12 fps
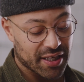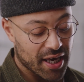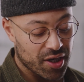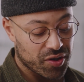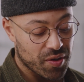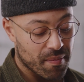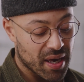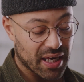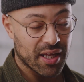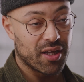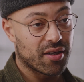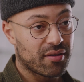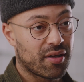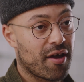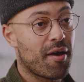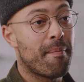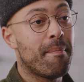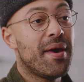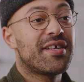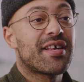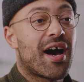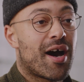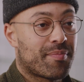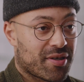case you make any
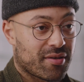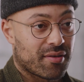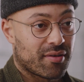mishaps.